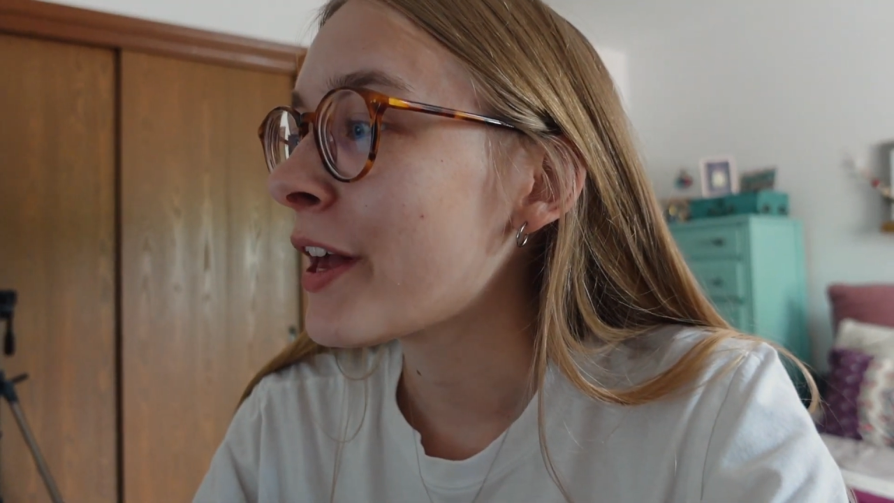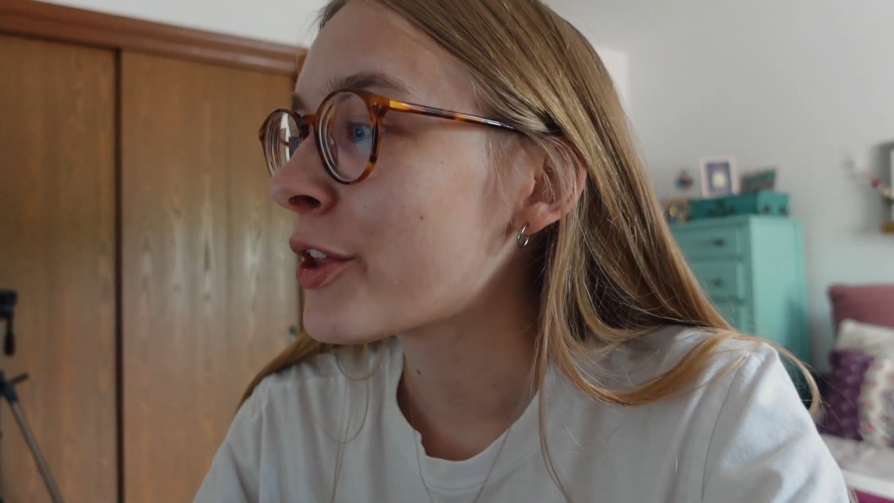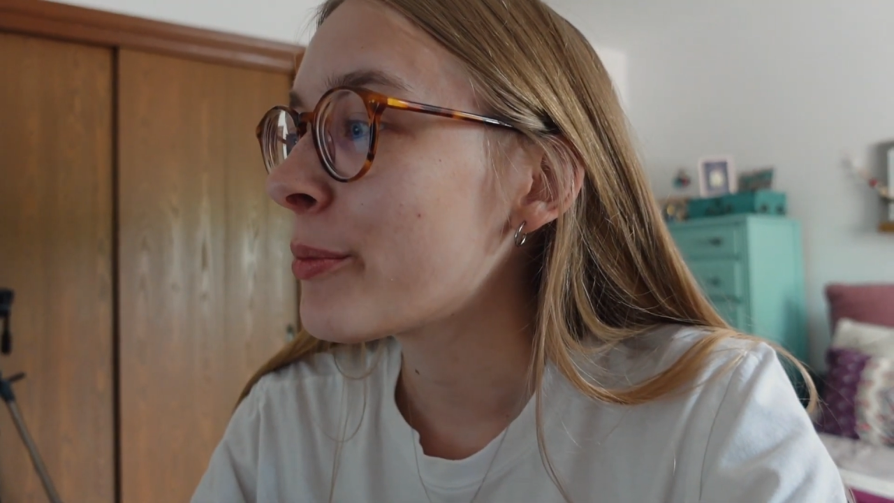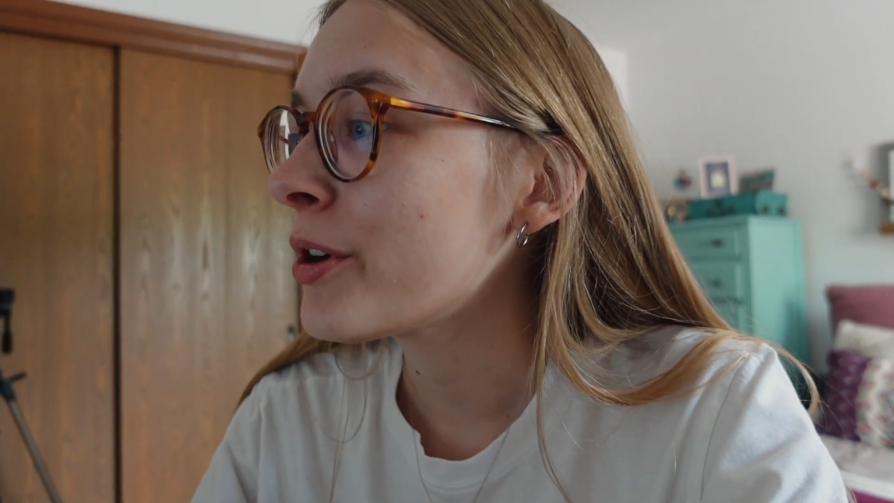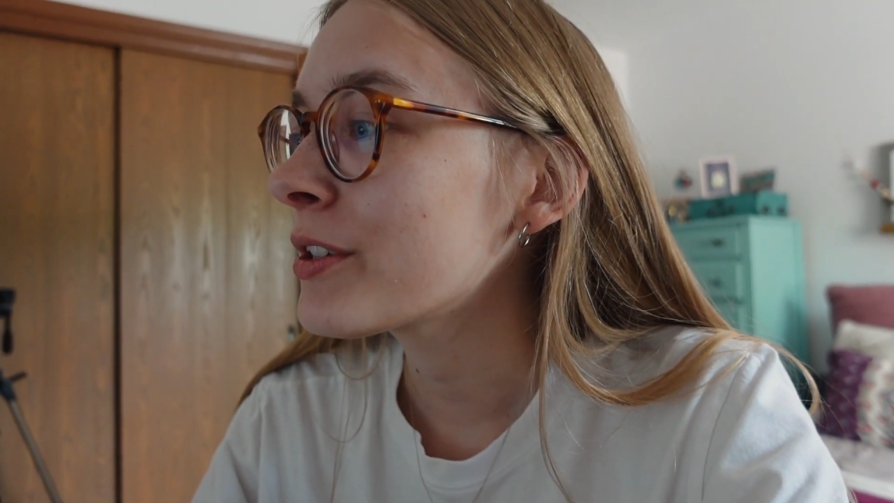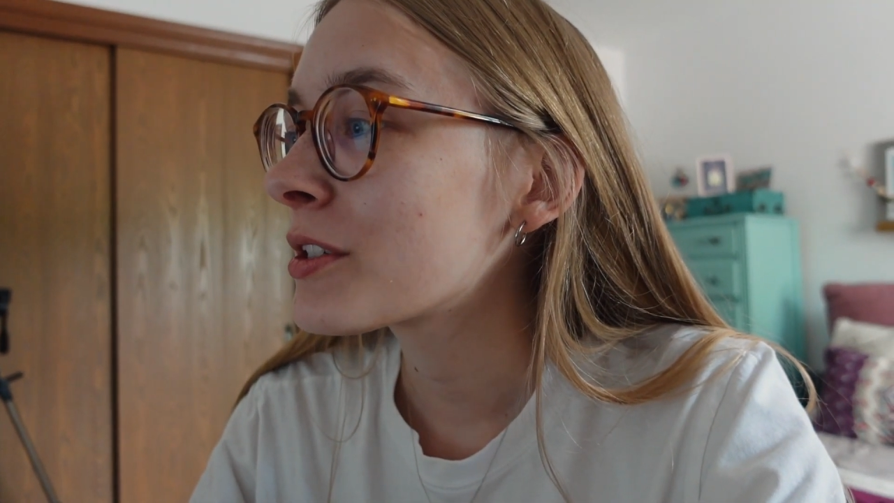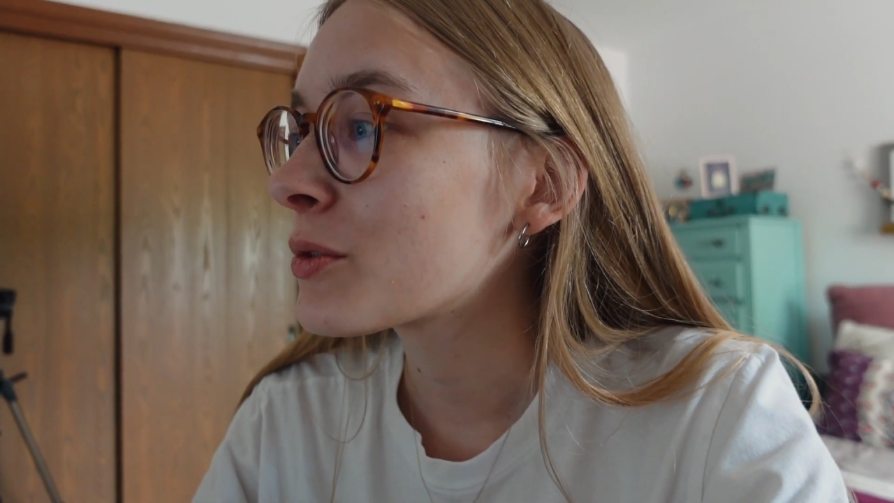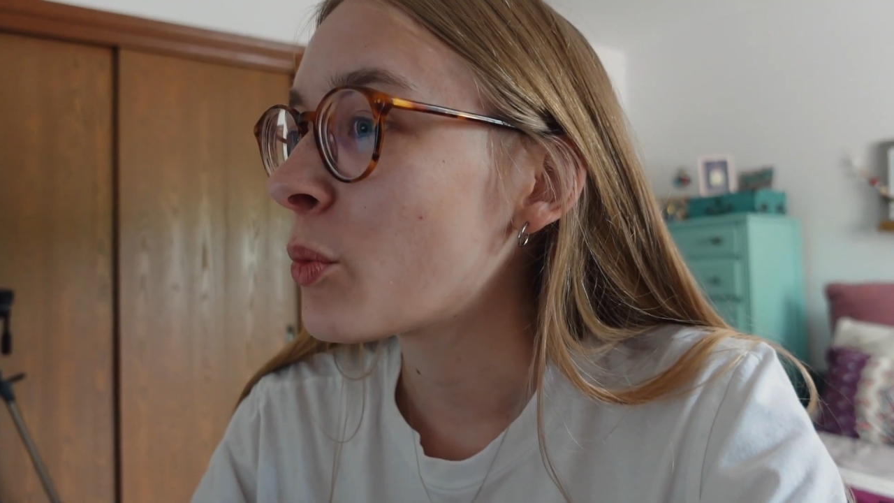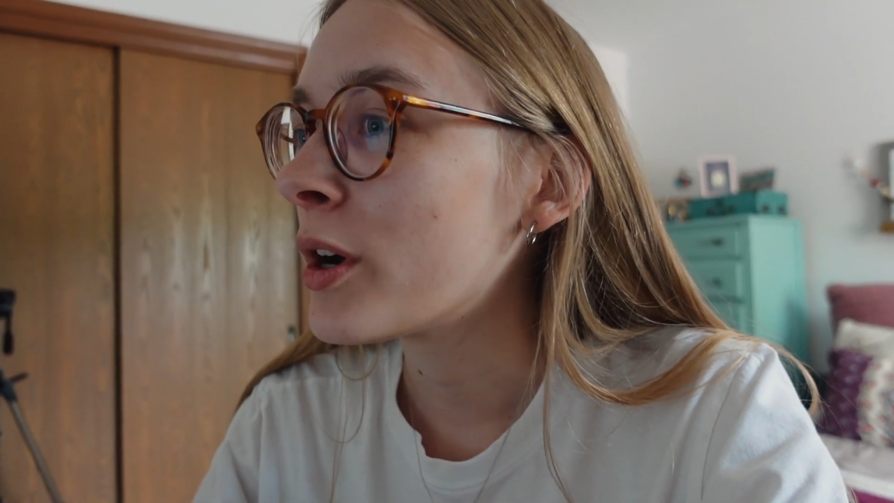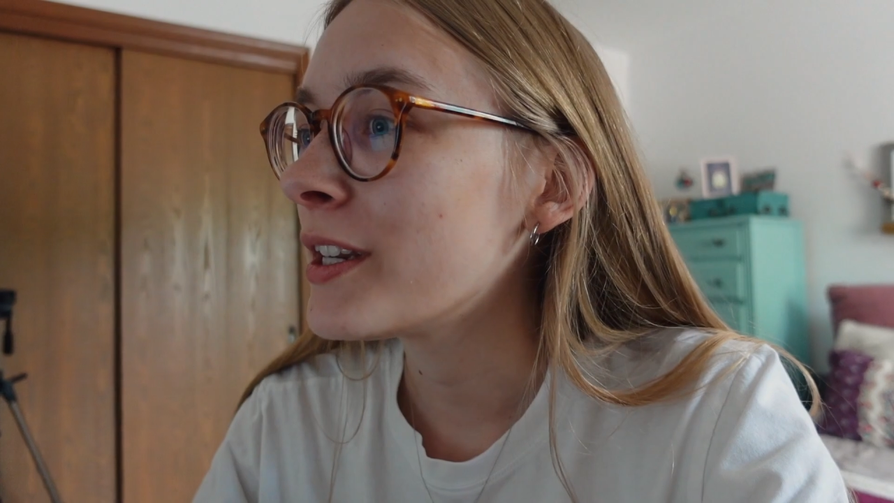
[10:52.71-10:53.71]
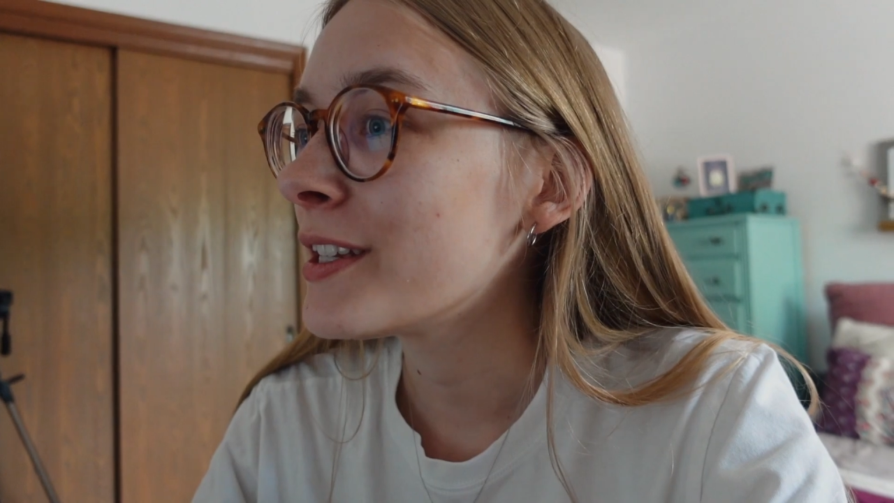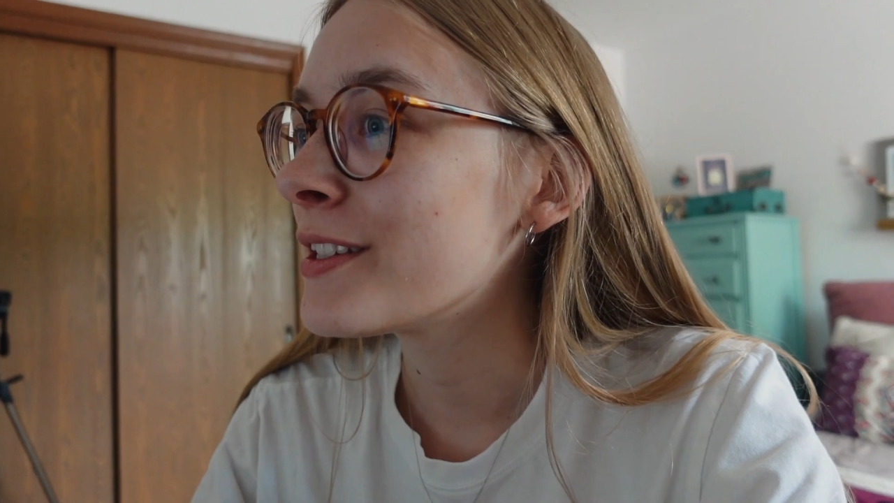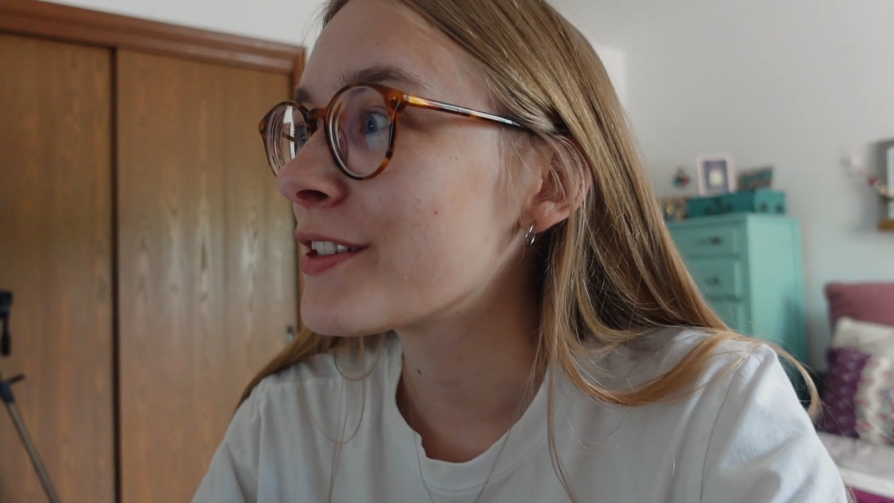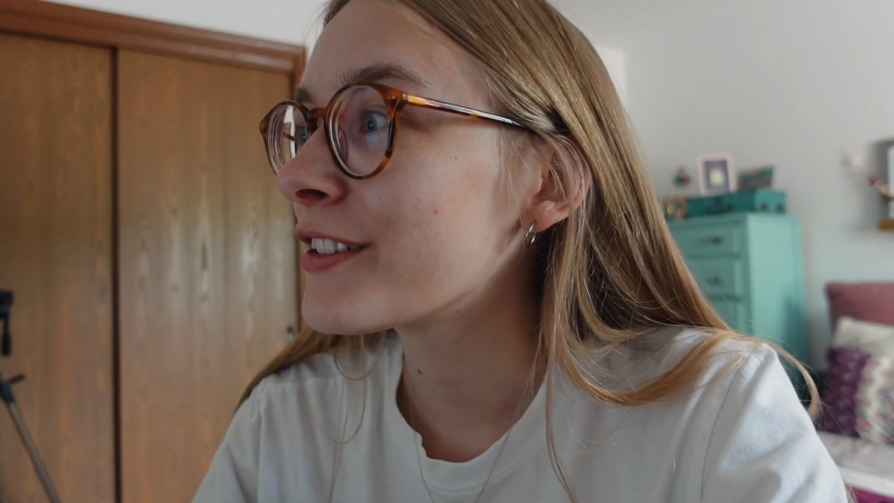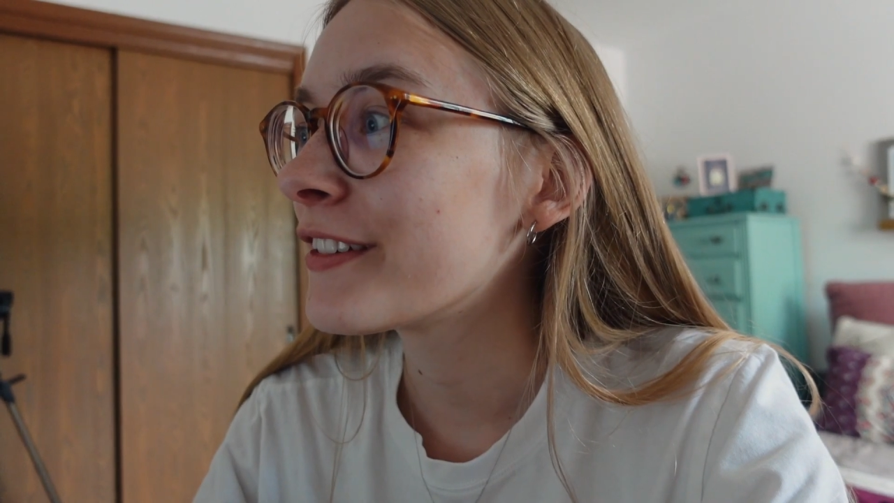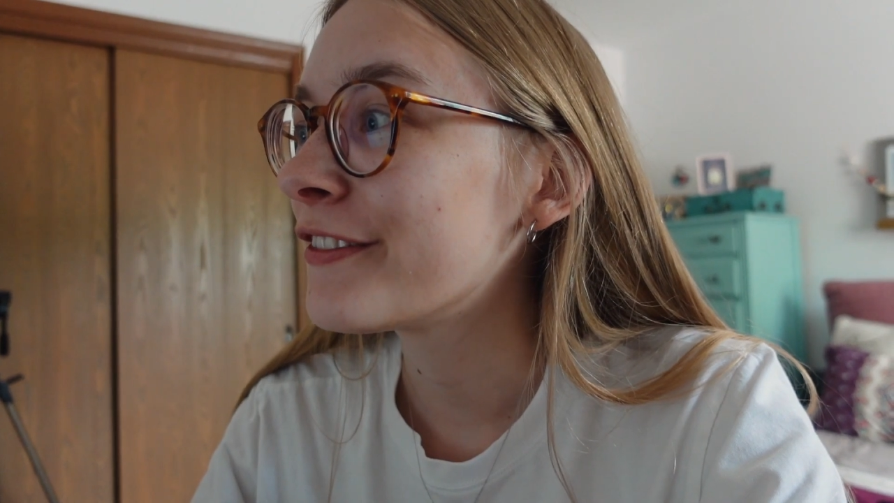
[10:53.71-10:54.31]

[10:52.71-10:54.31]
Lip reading: other books, one is